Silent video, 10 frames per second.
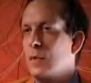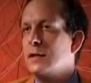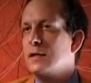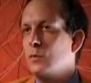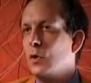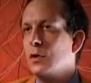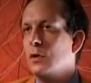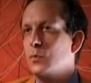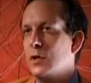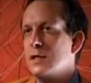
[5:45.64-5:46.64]

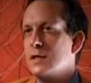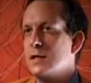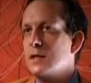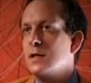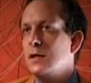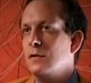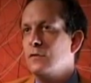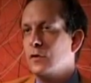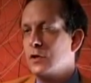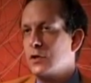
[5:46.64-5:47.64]
multimodal presence in
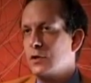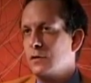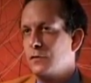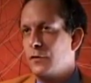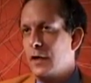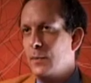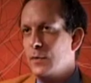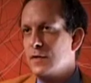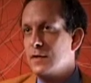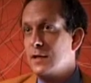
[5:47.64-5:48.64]
virtual
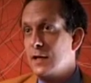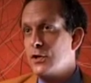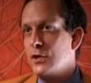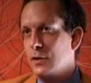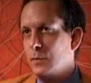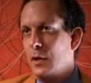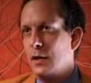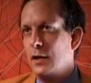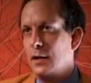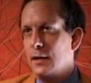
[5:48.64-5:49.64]
environments, in digital
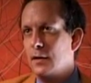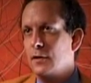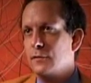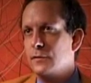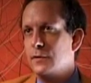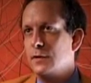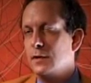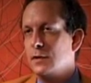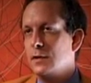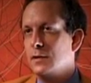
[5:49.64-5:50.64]
modeling of
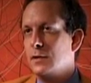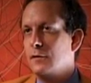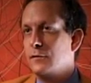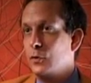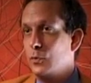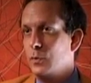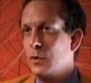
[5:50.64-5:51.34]
human